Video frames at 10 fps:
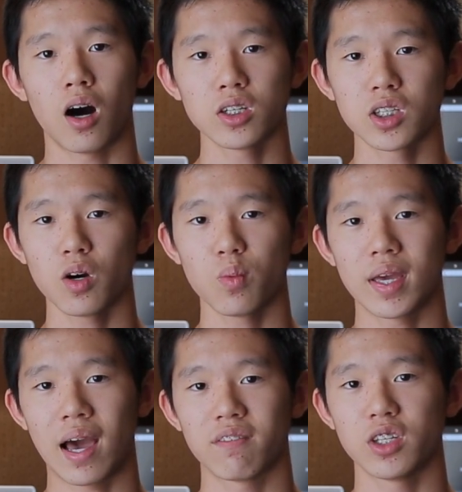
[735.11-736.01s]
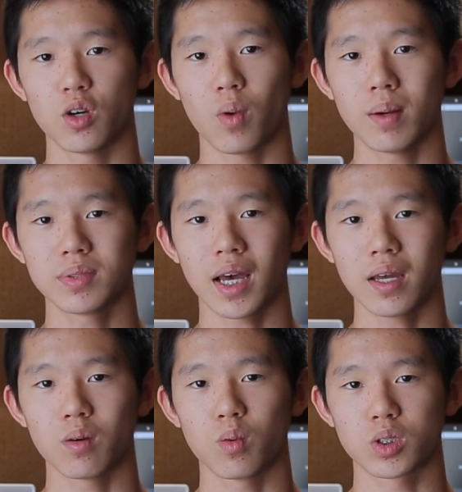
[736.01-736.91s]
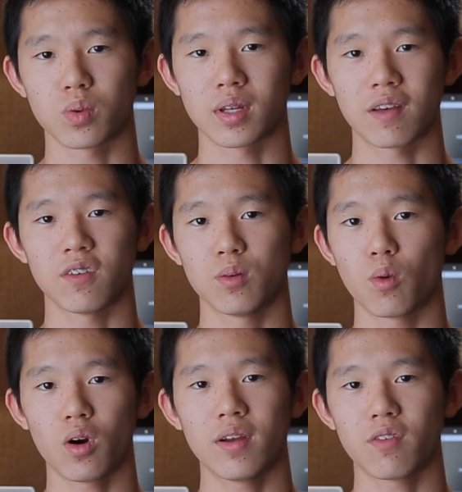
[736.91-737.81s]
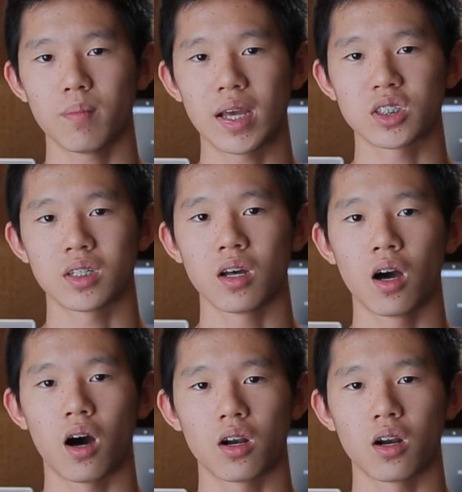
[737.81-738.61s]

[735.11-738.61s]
Also, we have a new website which will give you more information